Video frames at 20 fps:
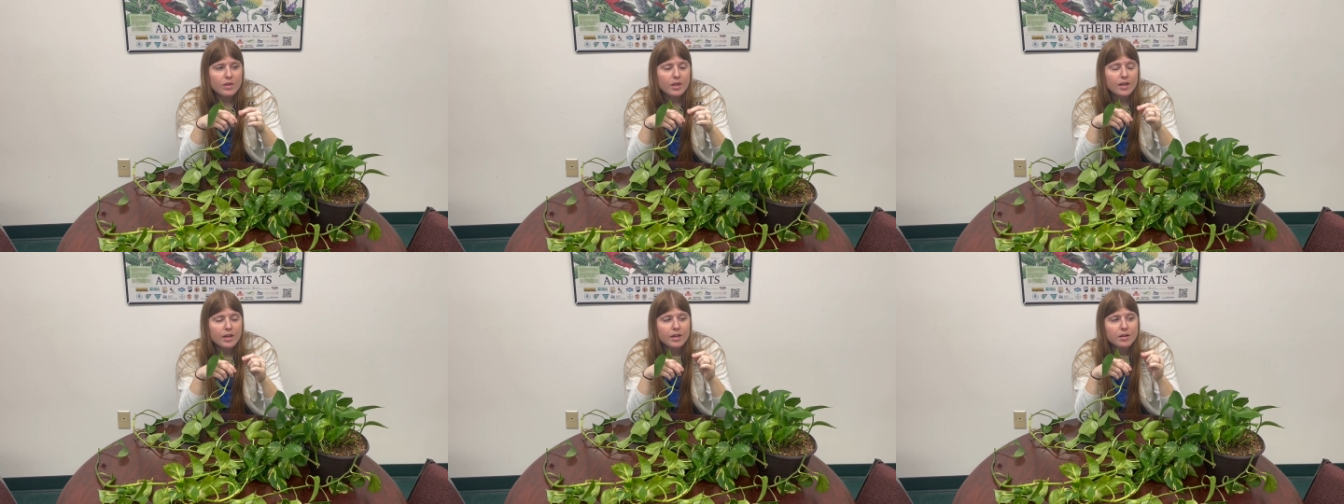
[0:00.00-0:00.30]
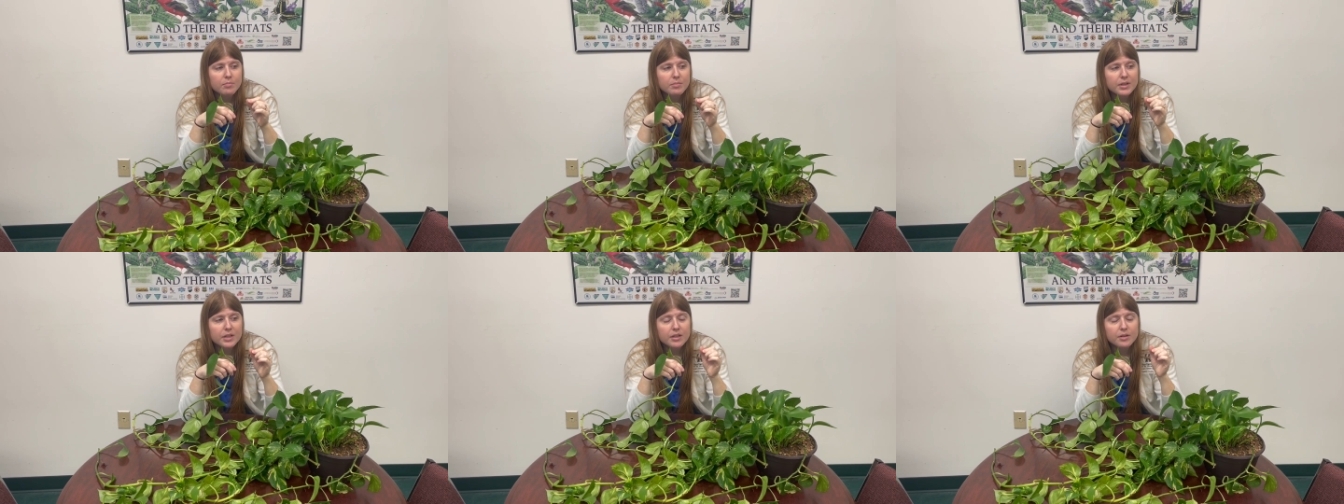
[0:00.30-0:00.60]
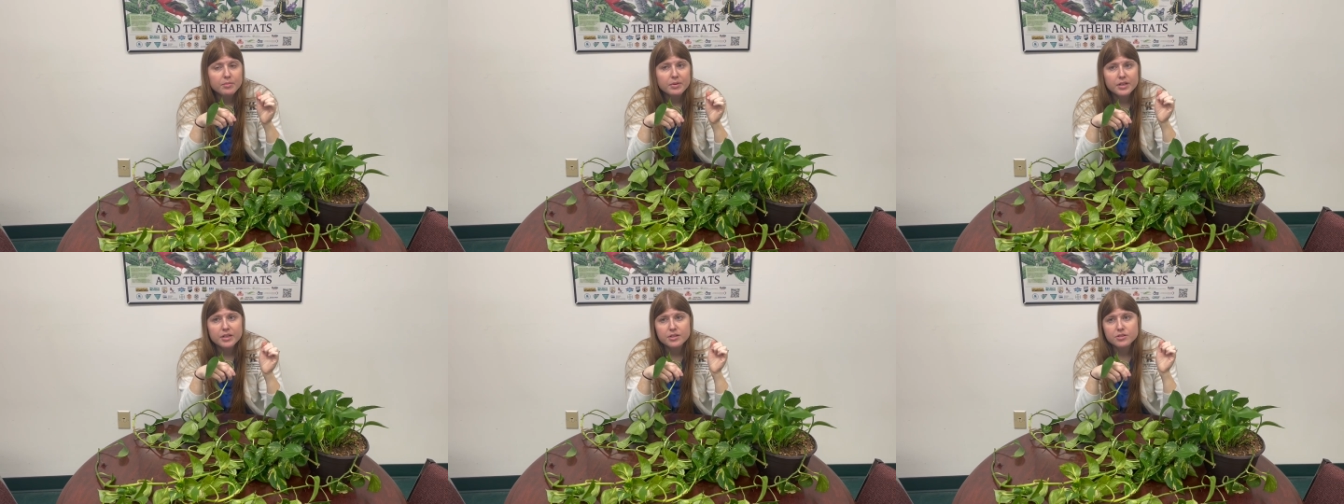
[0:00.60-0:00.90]
and
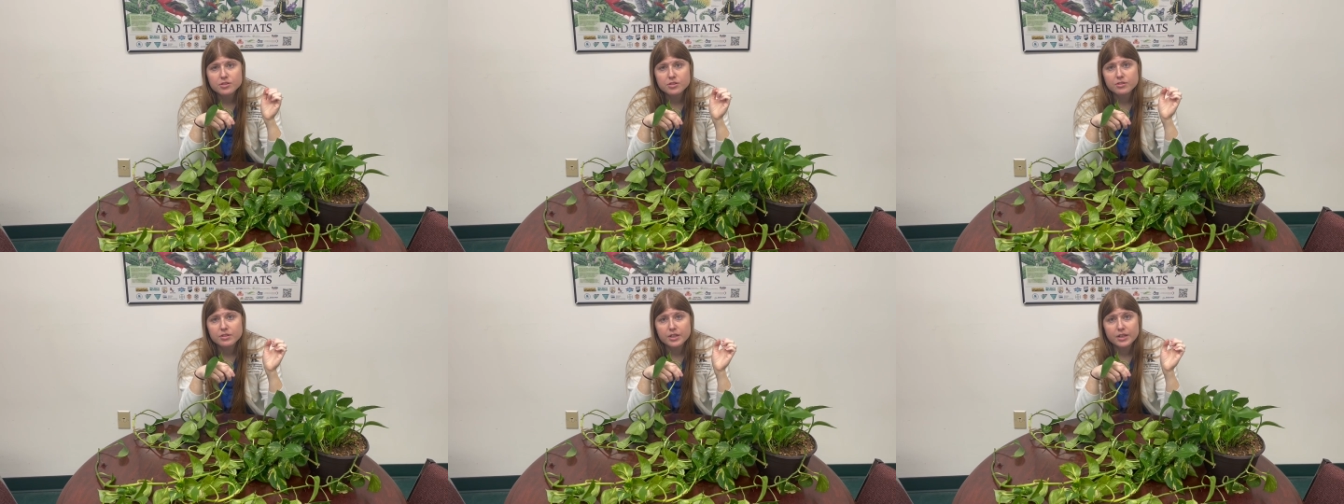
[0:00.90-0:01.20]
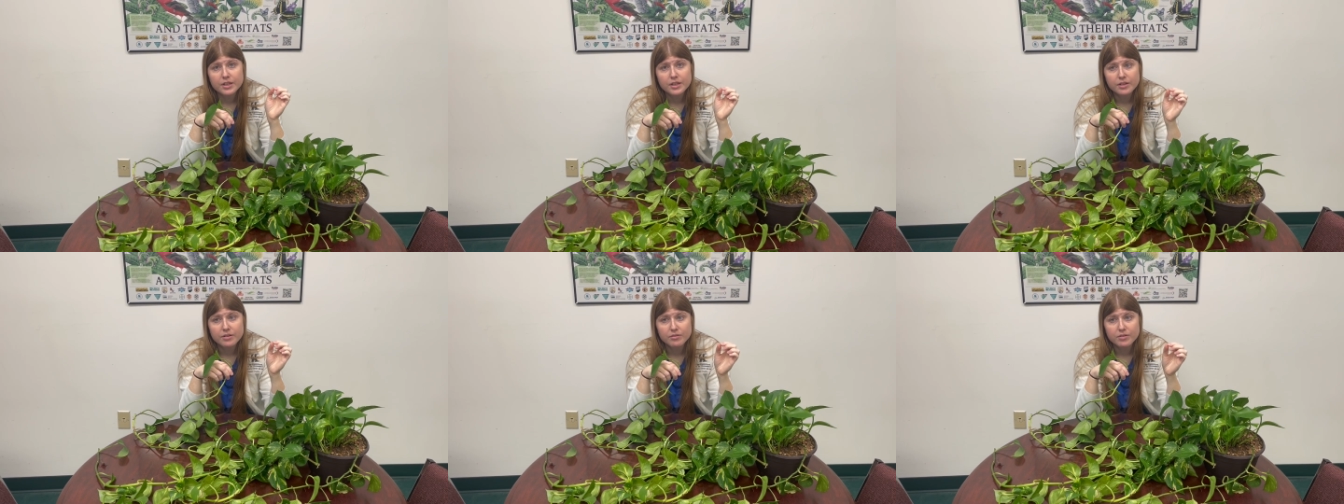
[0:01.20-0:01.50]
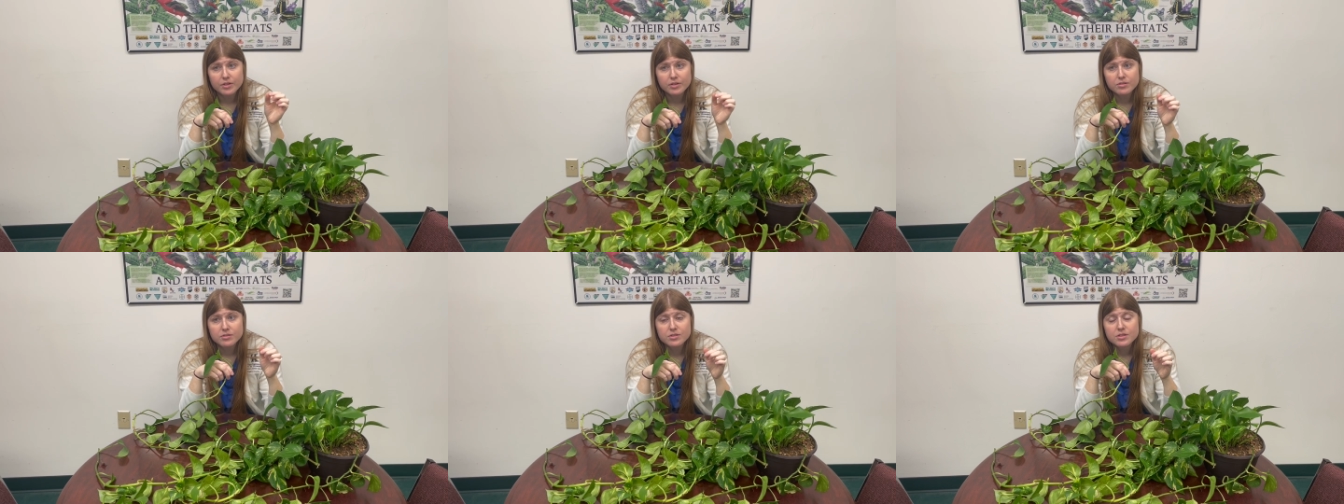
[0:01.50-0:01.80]
mealybugs are kind of
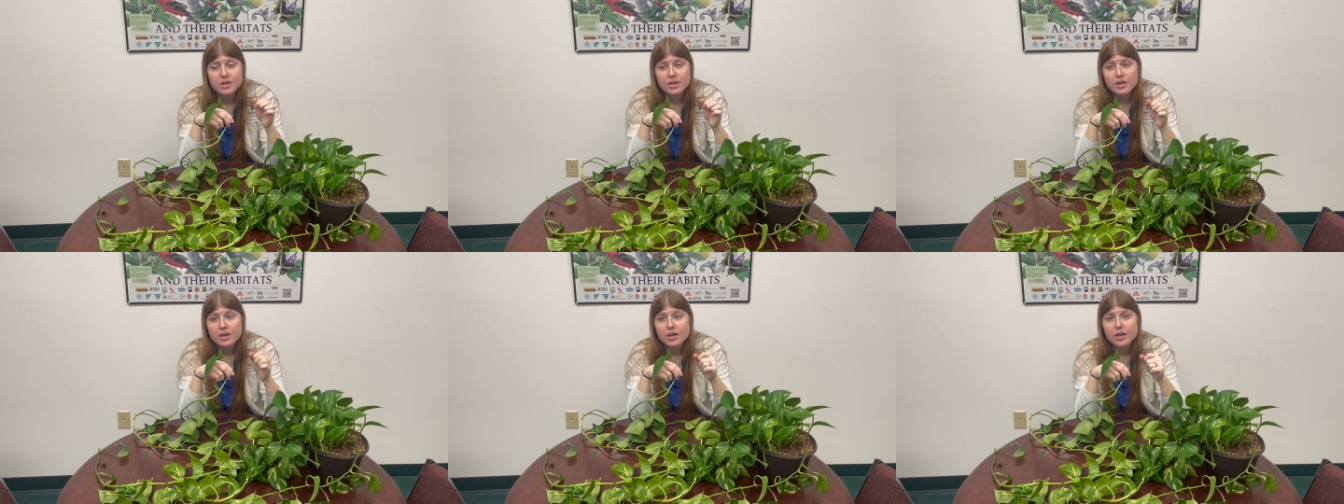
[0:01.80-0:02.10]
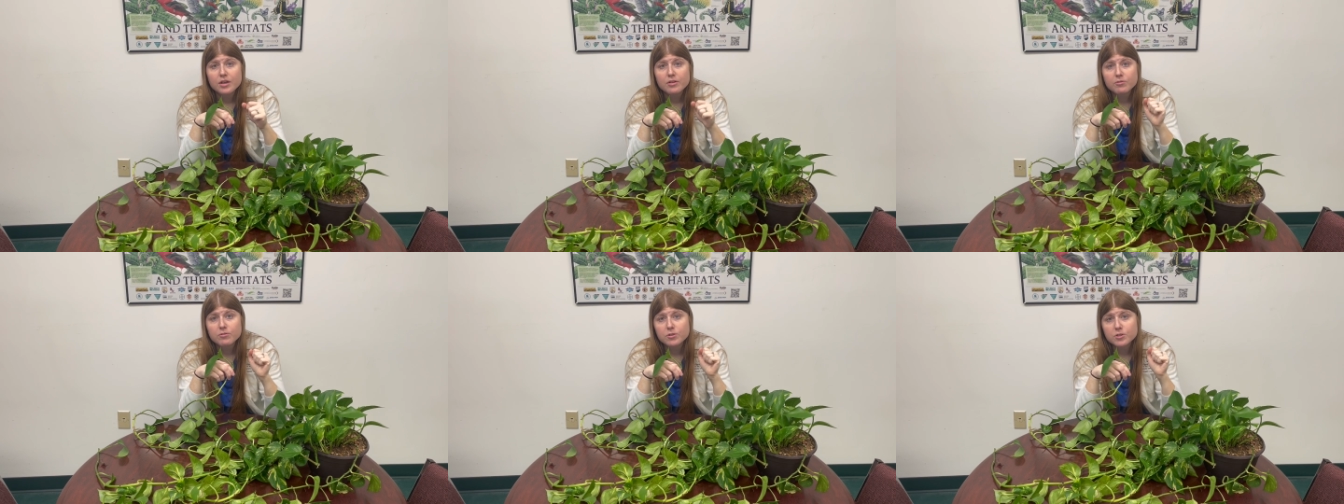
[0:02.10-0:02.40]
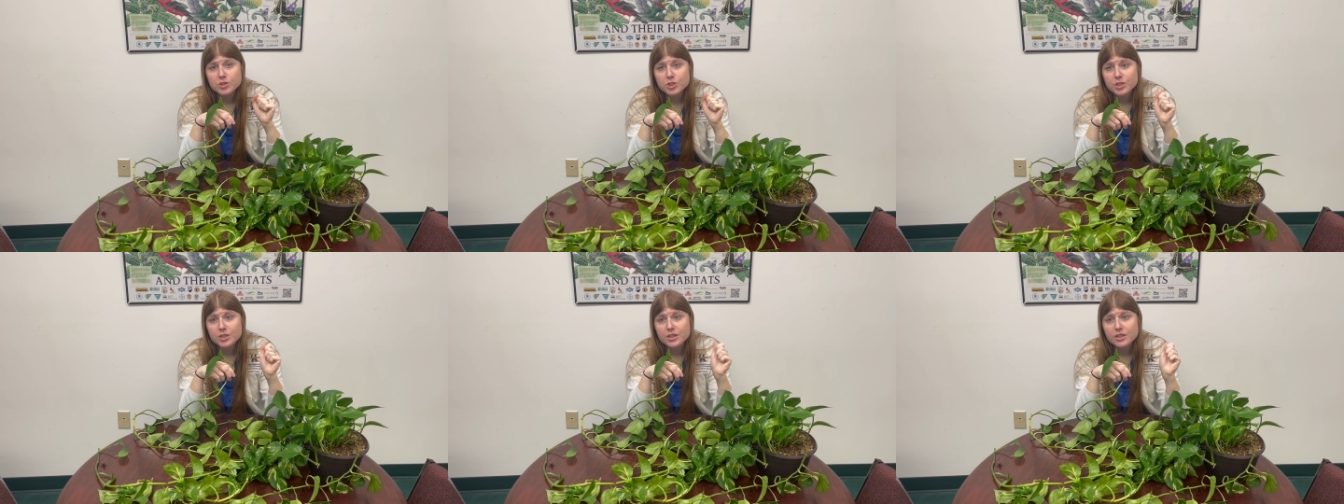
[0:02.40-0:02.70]
those,
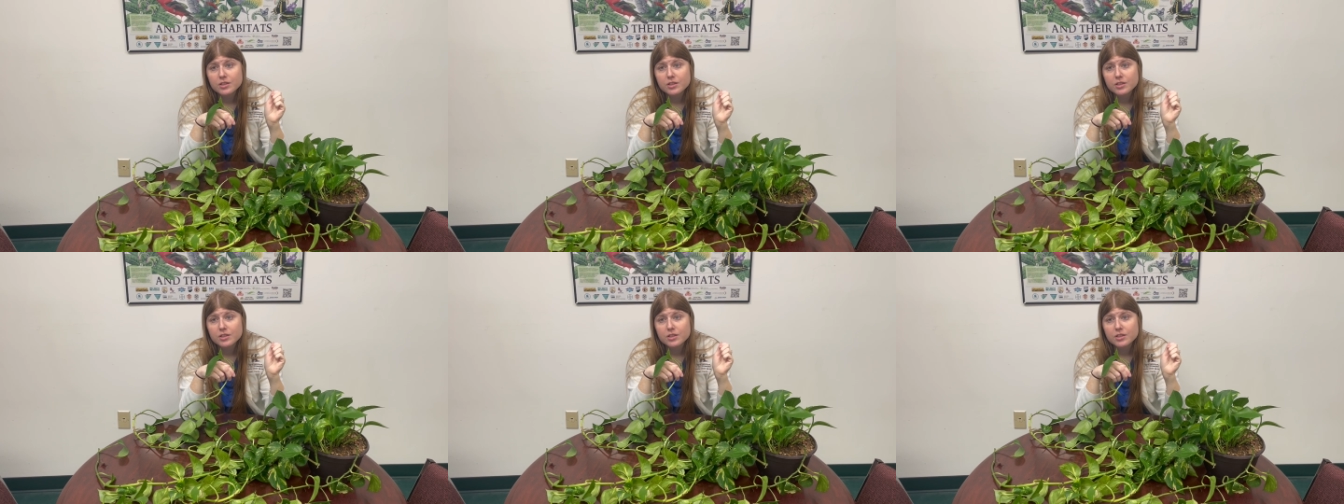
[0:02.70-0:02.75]
unfortunately,